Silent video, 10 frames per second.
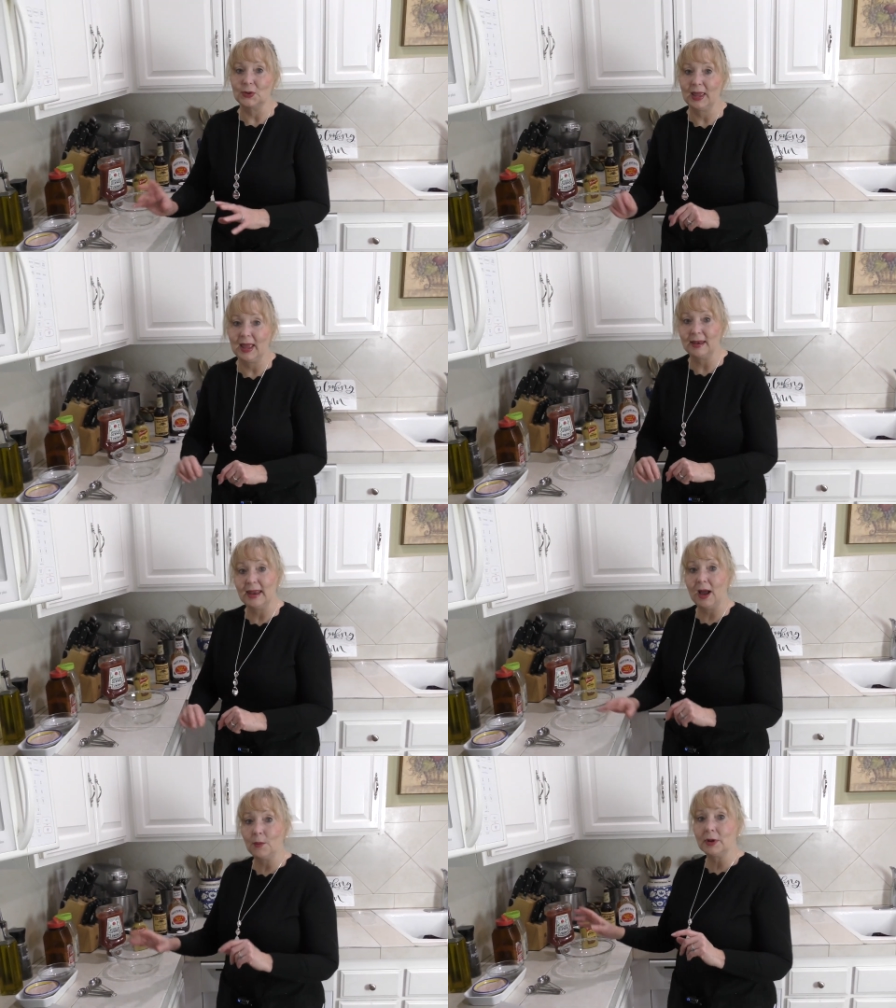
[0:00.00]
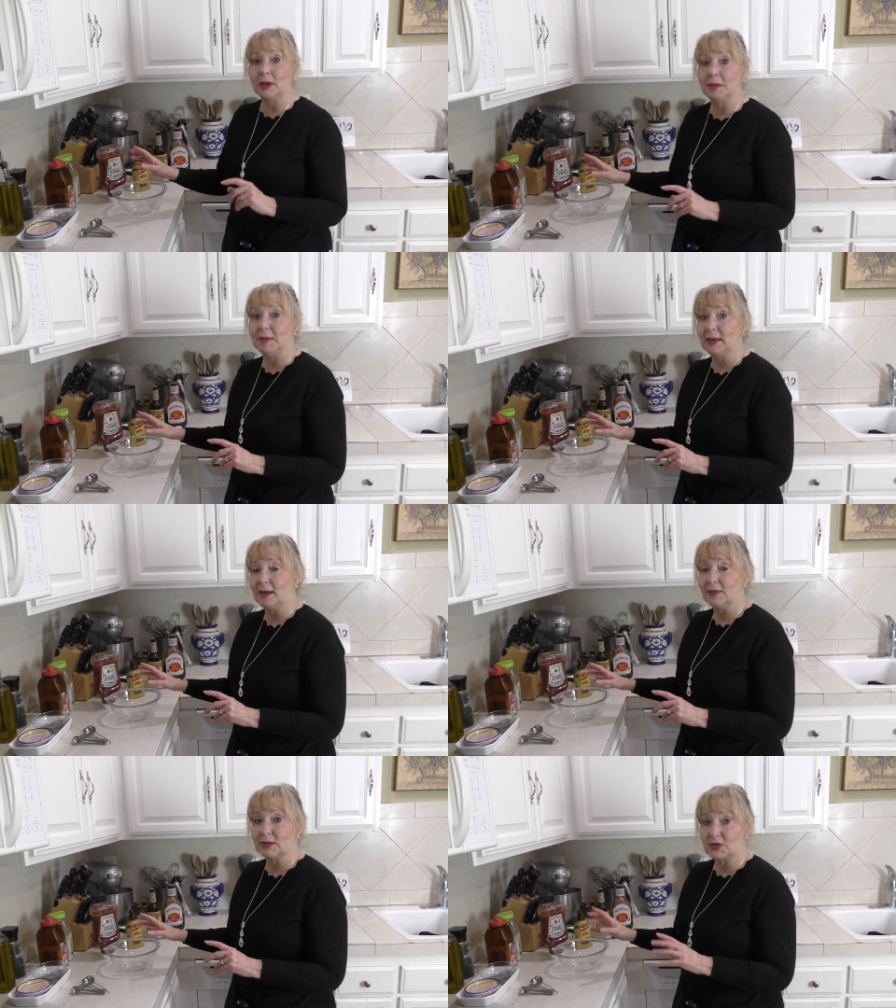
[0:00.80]
Okay, now we're going to be
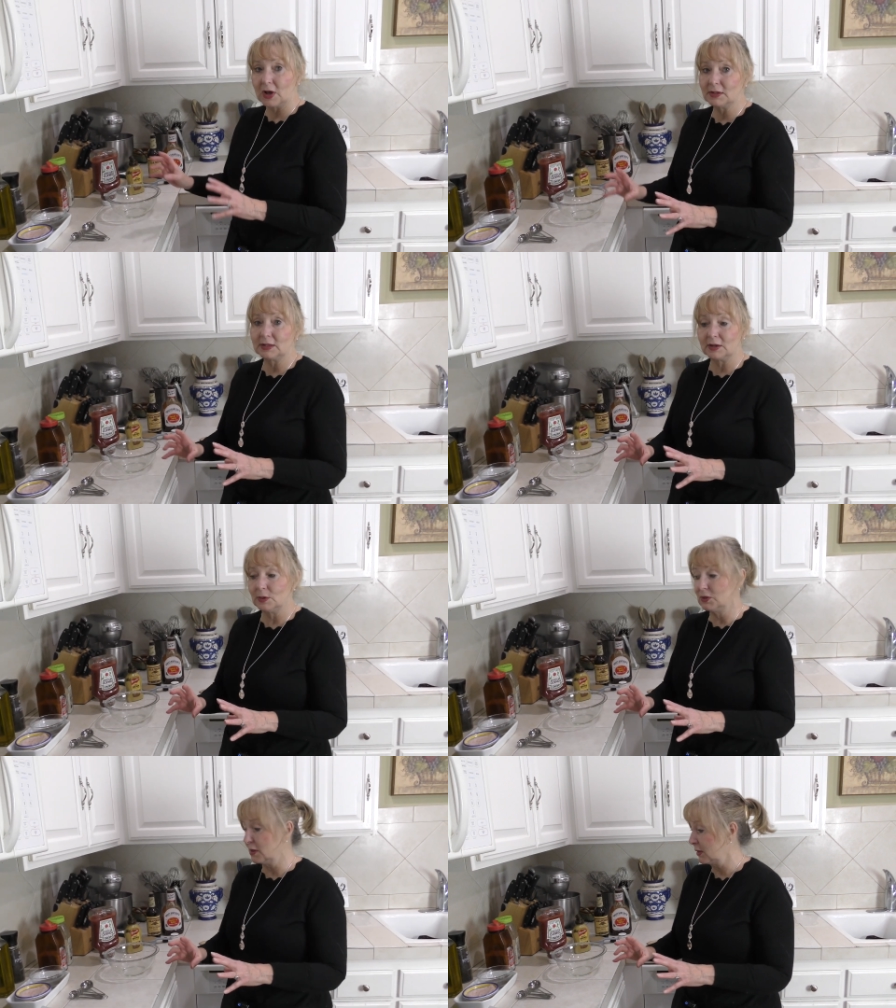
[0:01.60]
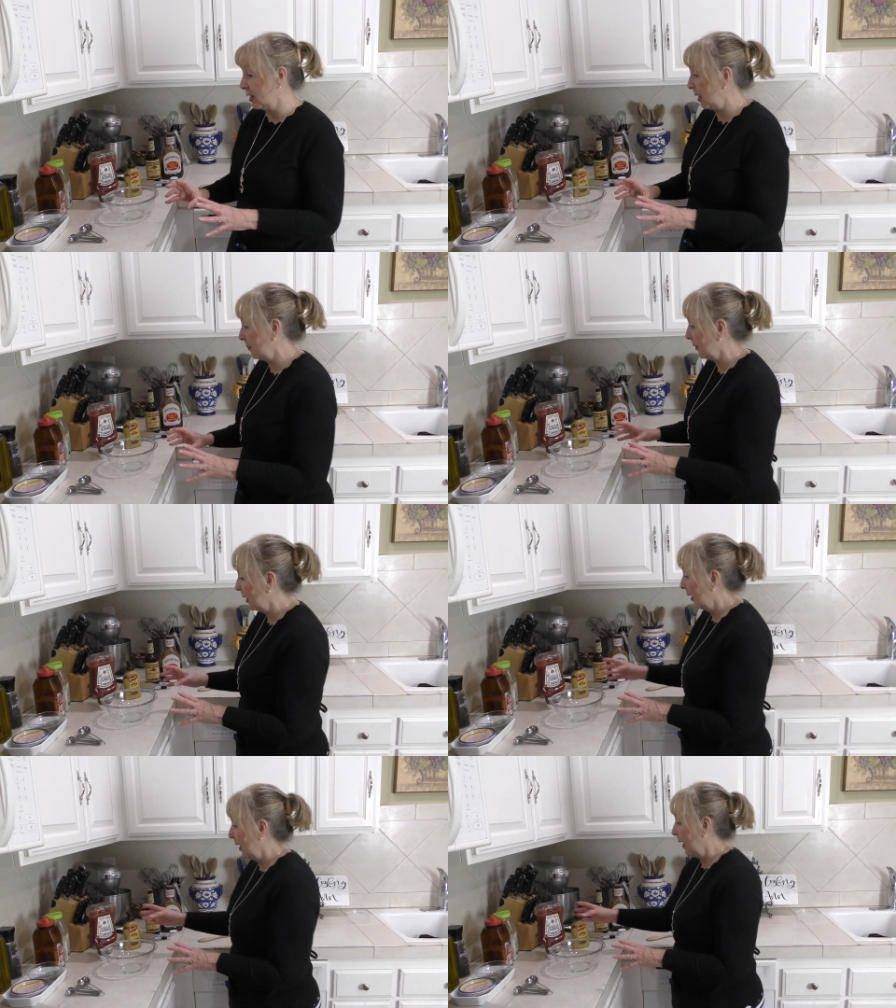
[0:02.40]
making the sauce that goes on top,
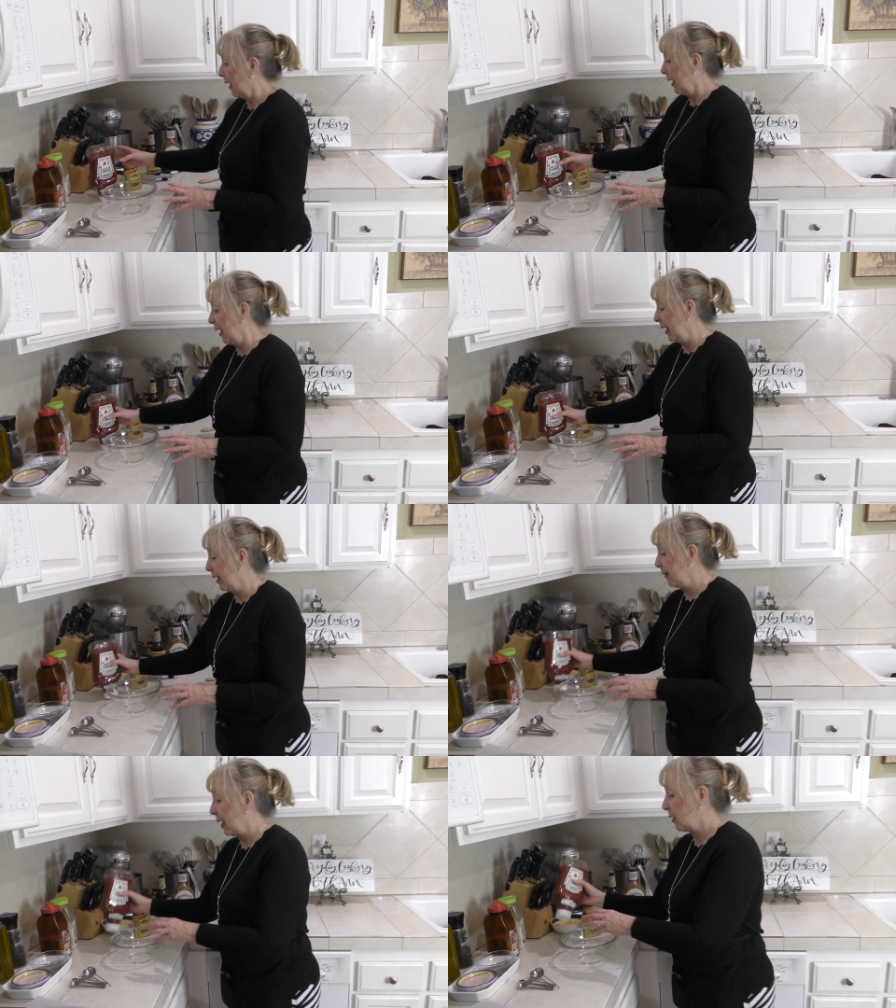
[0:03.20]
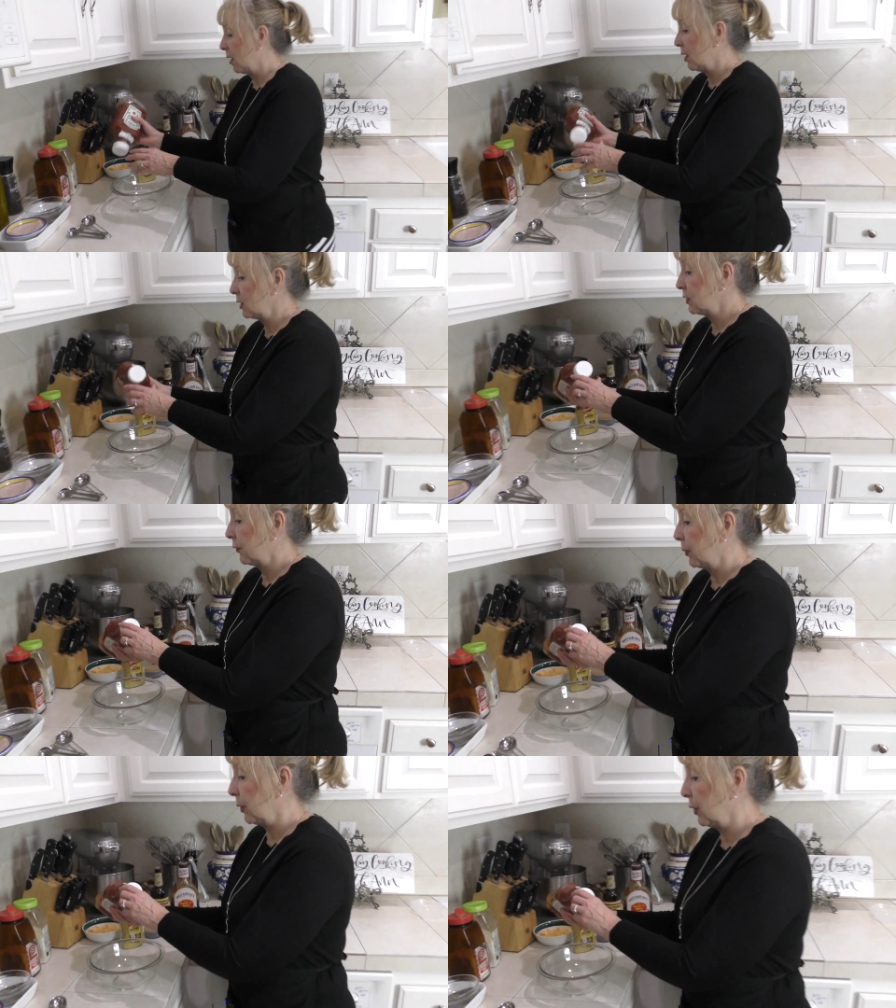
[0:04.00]
and that calls
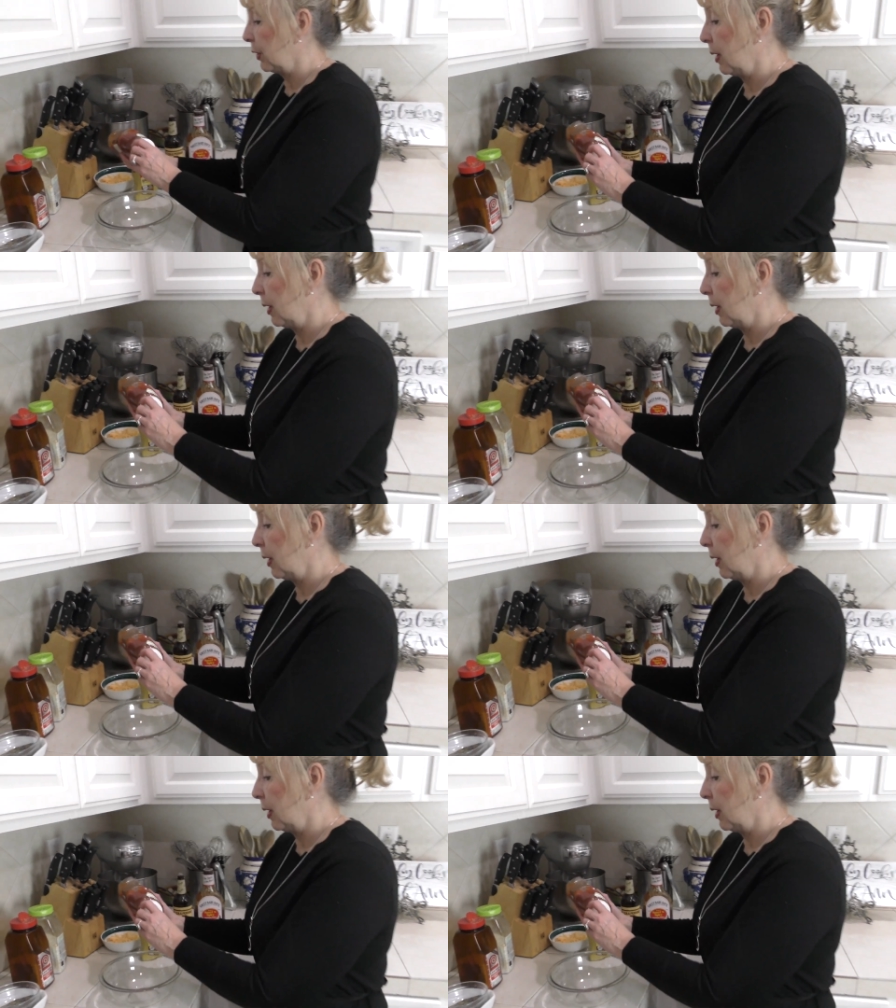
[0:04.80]
for